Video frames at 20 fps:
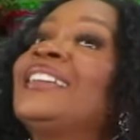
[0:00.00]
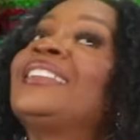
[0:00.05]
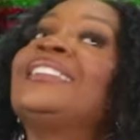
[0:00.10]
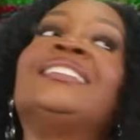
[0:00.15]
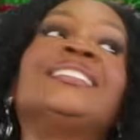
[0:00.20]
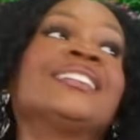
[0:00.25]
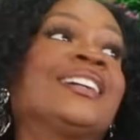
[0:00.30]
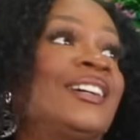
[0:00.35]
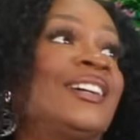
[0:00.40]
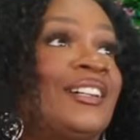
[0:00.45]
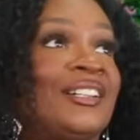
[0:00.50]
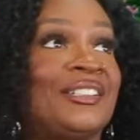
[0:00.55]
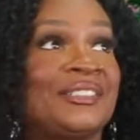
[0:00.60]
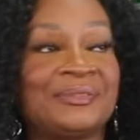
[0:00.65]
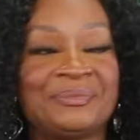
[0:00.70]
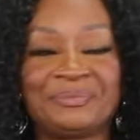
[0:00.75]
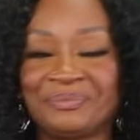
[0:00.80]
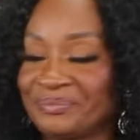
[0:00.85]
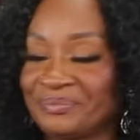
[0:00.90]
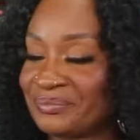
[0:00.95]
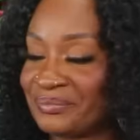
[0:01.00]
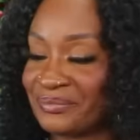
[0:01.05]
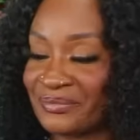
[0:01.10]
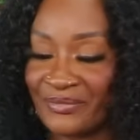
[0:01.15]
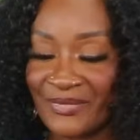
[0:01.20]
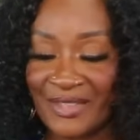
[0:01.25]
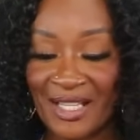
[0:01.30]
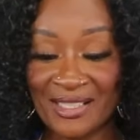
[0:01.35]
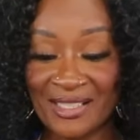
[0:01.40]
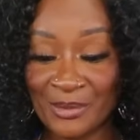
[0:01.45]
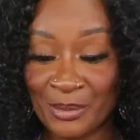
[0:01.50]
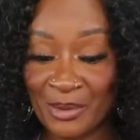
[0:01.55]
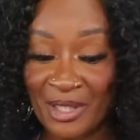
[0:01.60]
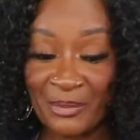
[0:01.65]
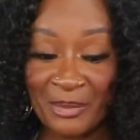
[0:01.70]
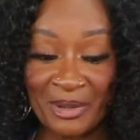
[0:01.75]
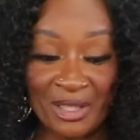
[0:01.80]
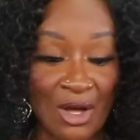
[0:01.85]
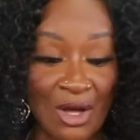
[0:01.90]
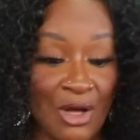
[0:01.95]
Yo, I swear
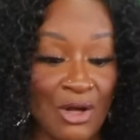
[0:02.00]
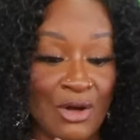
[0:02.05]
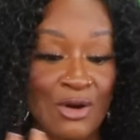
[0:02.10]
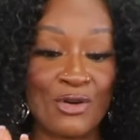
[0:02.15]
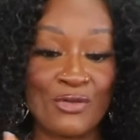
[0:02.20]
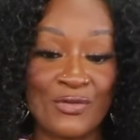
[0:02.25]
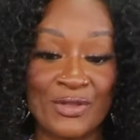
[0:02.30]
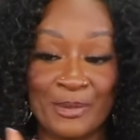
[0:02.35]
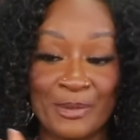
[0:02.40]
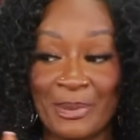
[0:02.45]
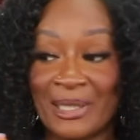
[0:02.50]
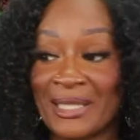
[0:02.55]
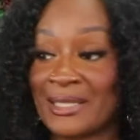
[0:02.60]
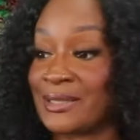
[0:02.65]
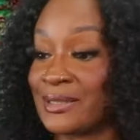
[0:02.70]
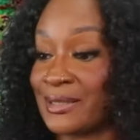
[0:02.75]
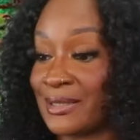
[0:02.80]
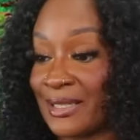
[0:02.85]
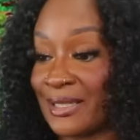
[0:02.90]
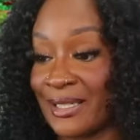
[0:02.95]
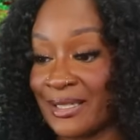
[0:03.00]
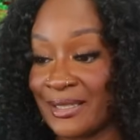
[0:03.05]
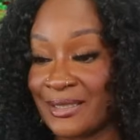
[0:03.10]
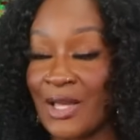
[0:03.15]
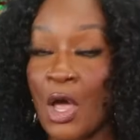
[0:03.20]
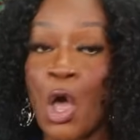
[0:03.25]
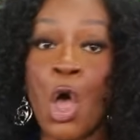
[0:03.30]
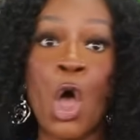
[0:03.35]
I've been all over the place today.